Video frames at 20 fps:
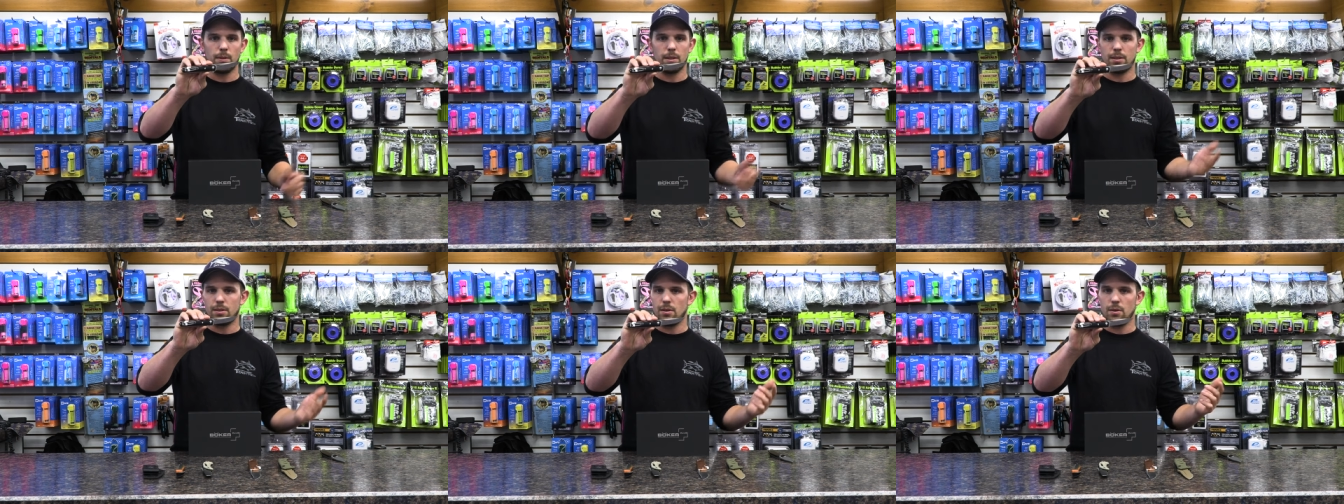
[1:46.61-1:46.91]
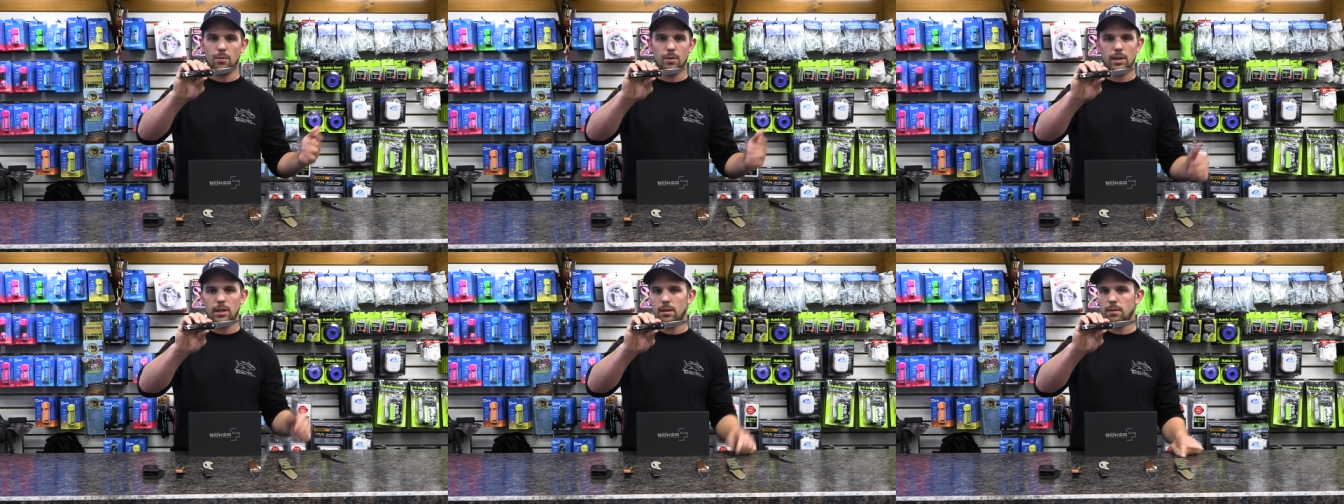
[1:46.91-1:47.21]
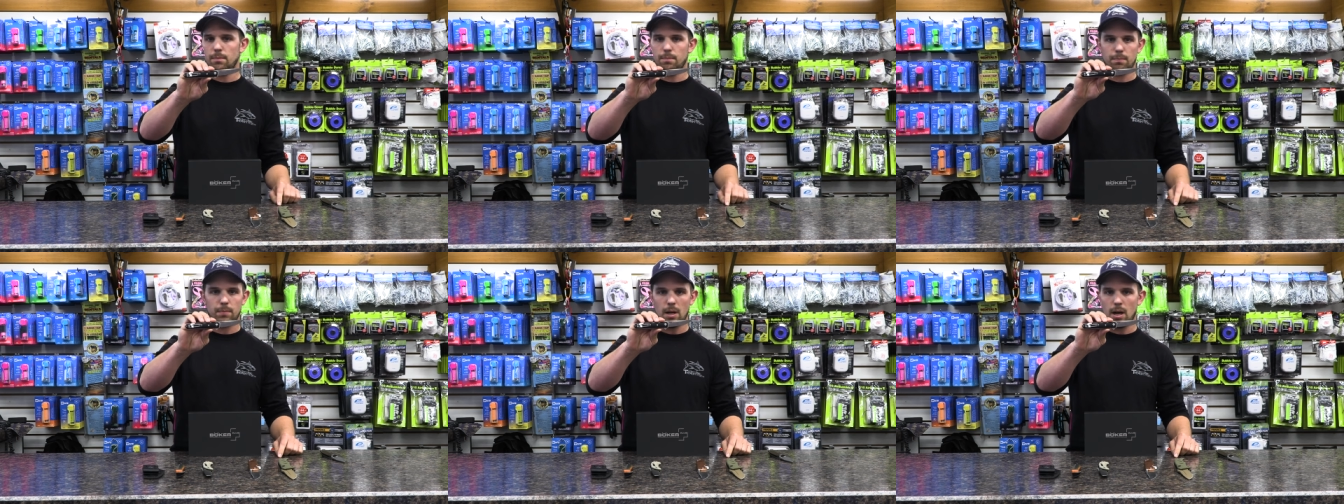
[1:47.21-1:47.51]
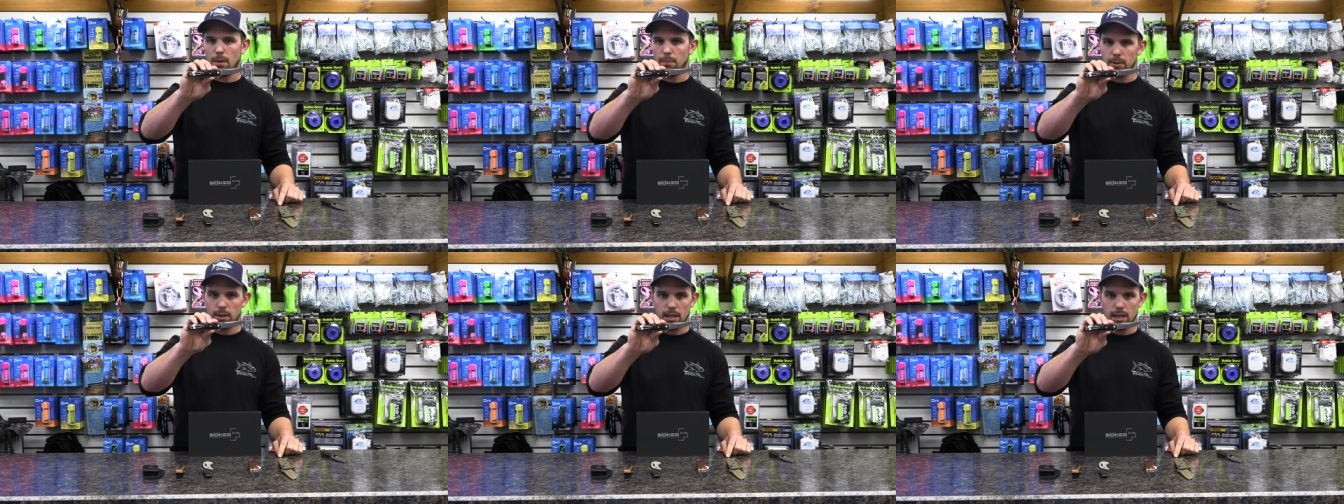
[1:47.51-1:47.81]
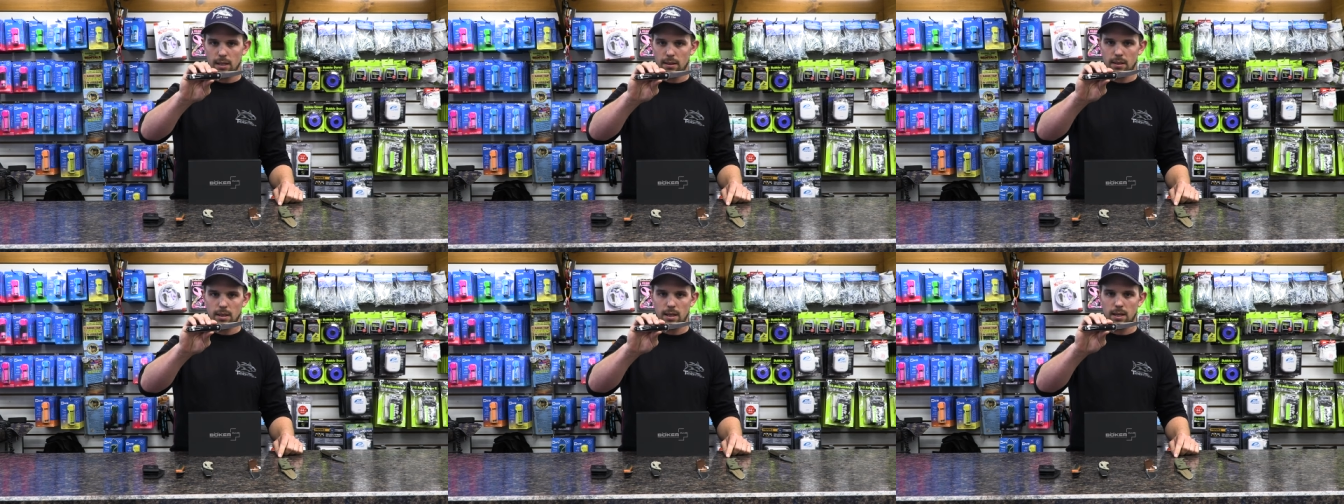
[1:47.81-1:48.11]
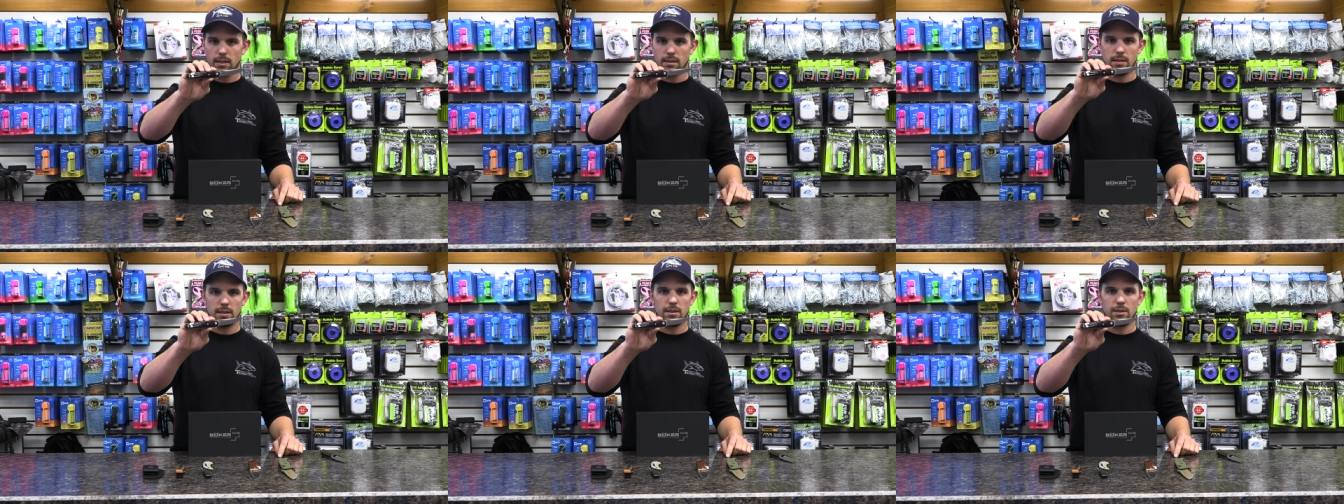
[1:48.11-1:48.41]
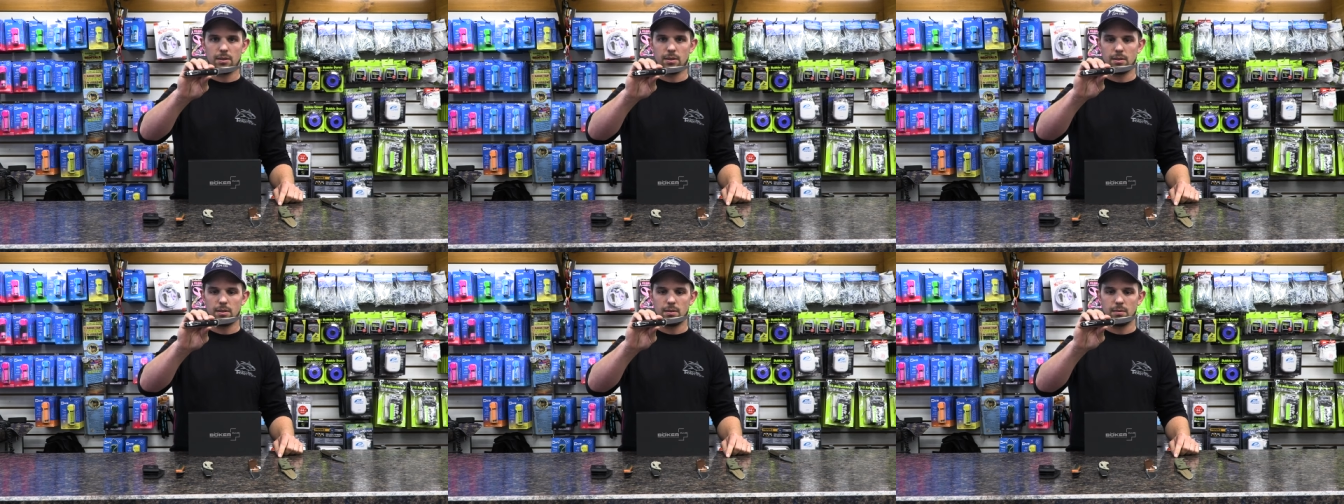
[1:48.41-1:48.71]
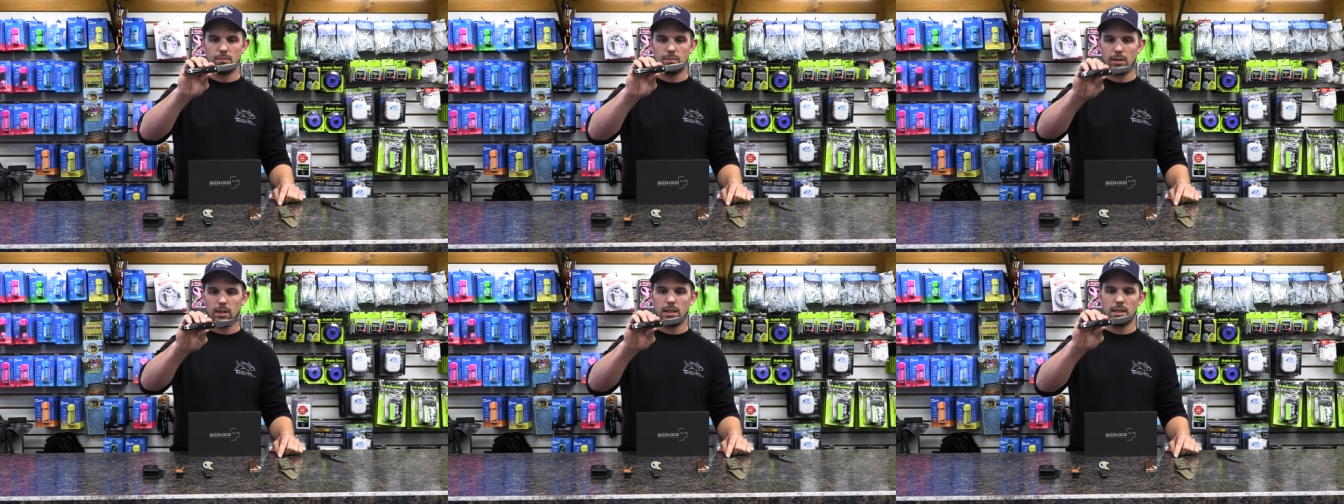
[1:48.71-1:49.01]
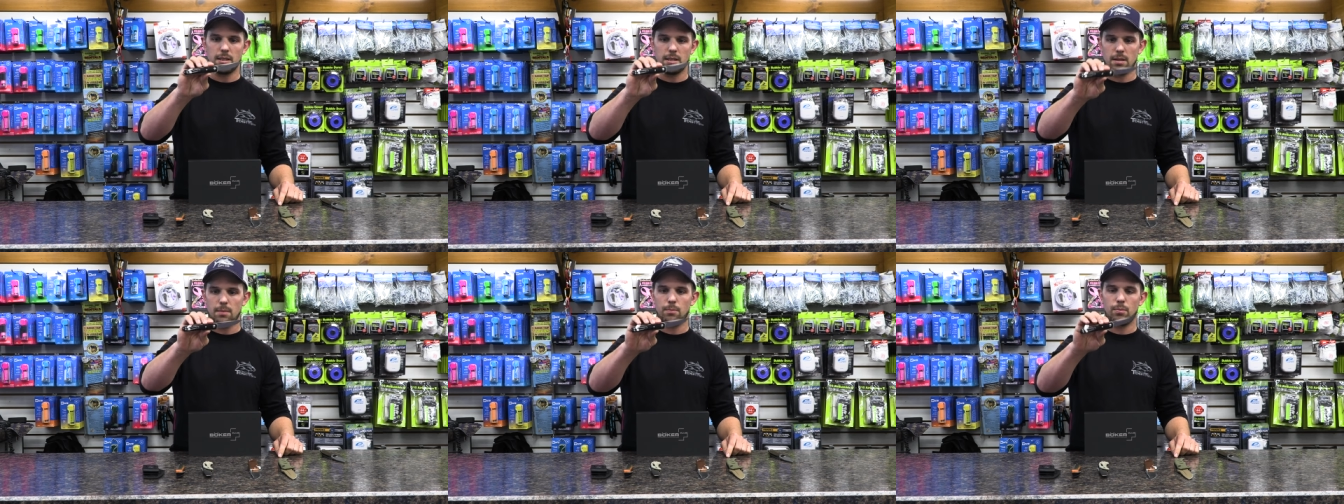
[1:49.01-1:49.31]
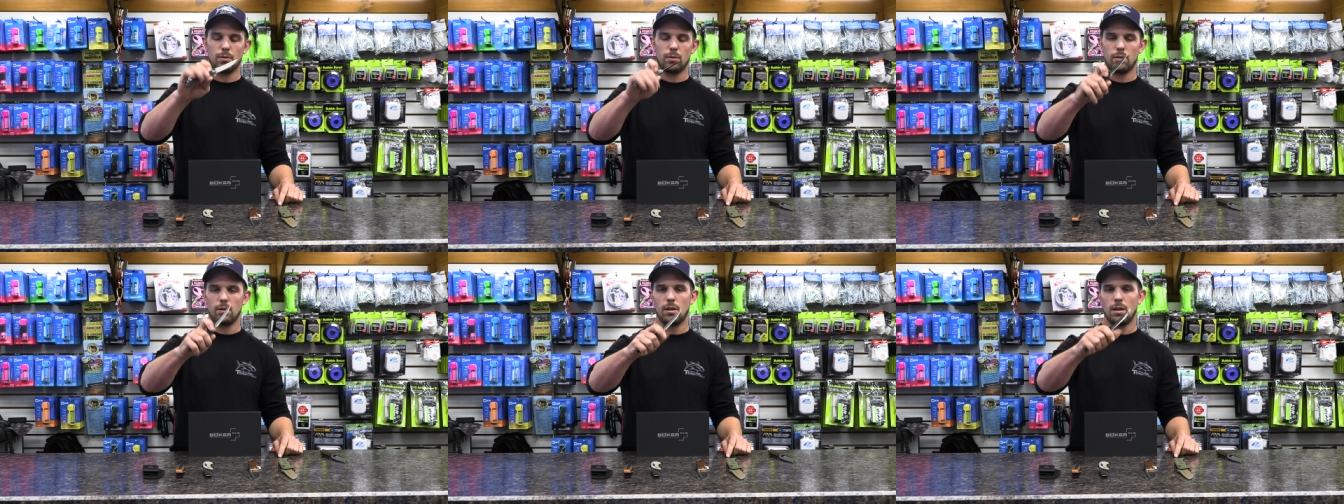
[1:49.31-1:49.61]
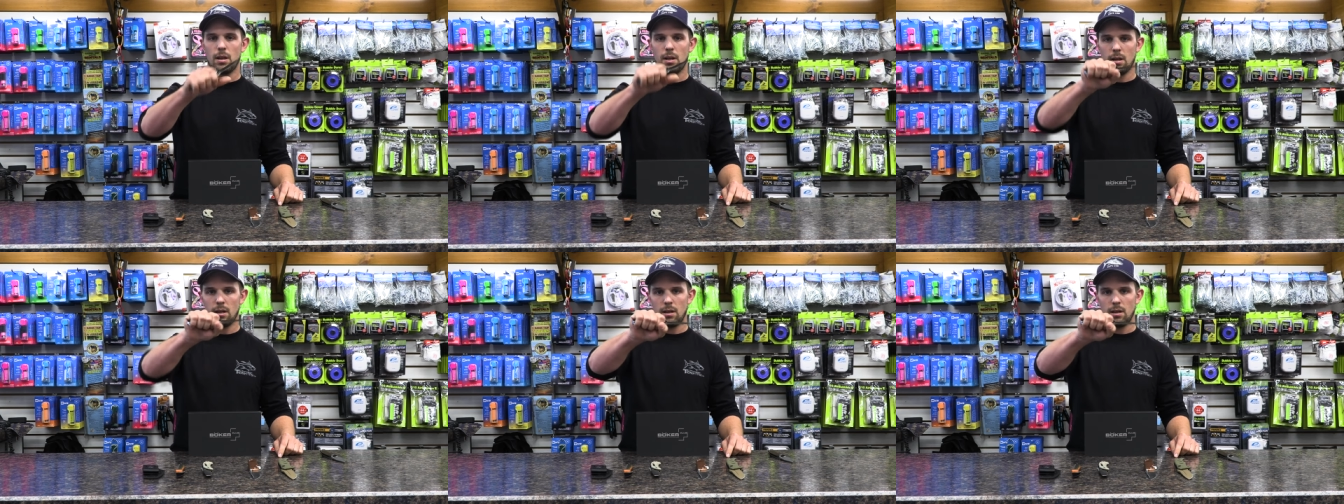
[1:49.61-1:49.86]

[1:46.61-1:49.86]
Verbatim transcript: There's no need to complicate things. It's just a really simple,